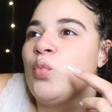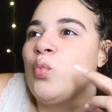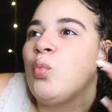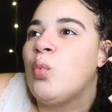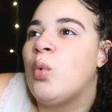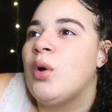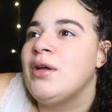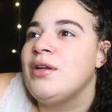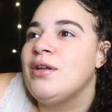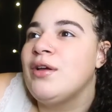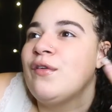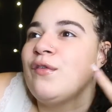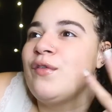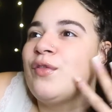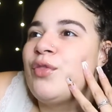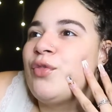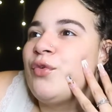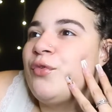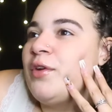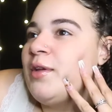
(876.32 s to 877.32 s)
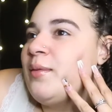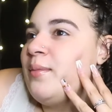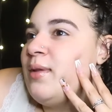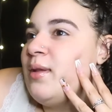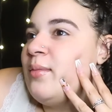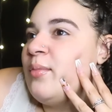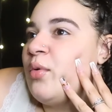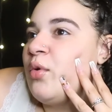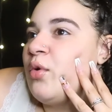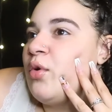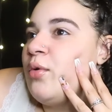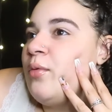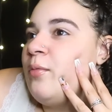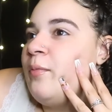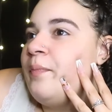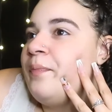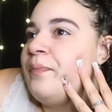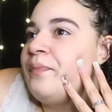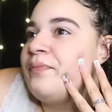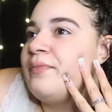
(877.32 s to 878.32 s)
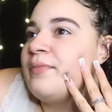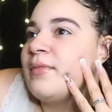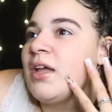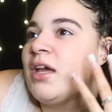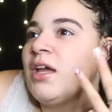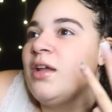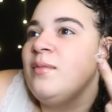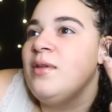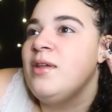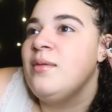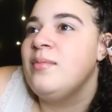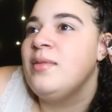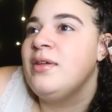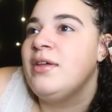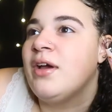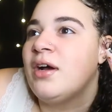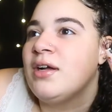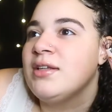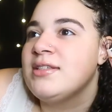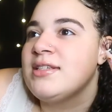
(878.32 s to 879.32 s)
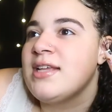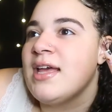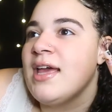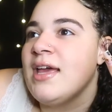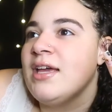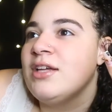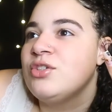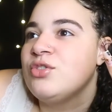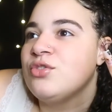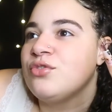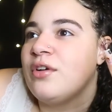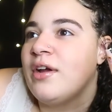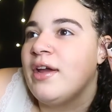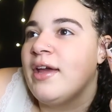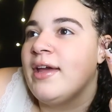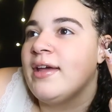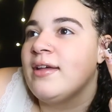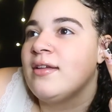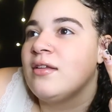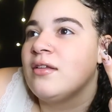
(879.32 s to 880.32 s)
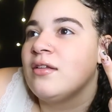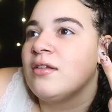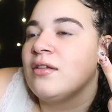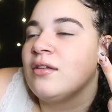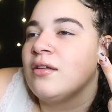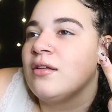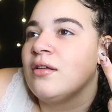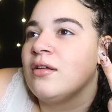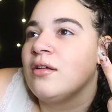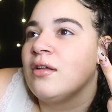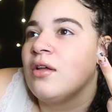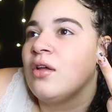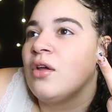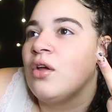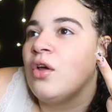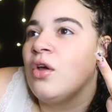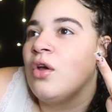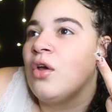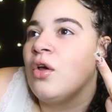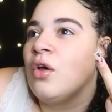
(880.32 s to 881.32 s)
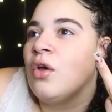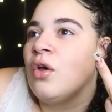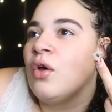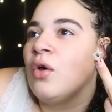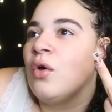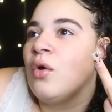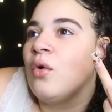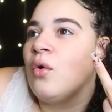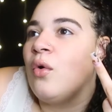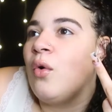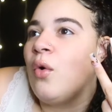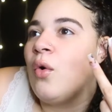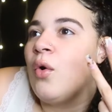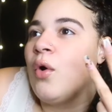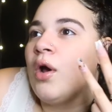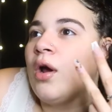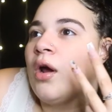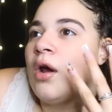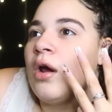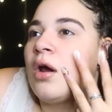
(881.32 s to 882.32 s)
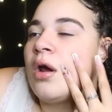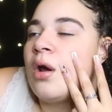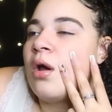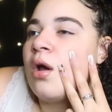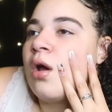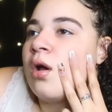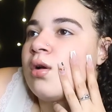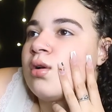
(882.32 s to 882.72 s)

one of three people. It'd be Beyonce, Drake, or